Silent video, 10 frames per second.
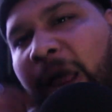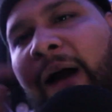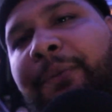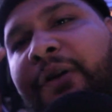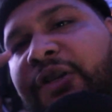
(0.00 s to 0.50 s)

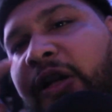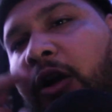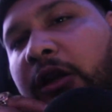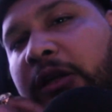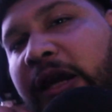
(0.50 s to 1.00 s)
I appreciate
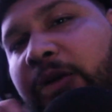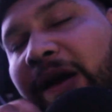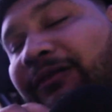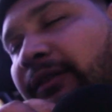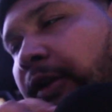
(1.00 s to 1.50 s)
all of that. You
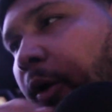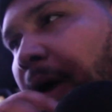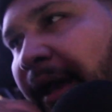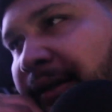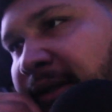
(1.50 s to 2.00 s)
have
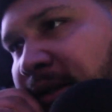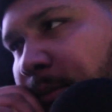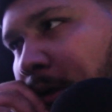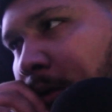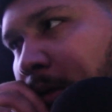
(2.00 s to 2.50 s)
no idea,
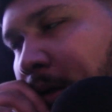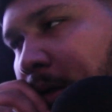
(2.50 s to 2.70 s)
bro.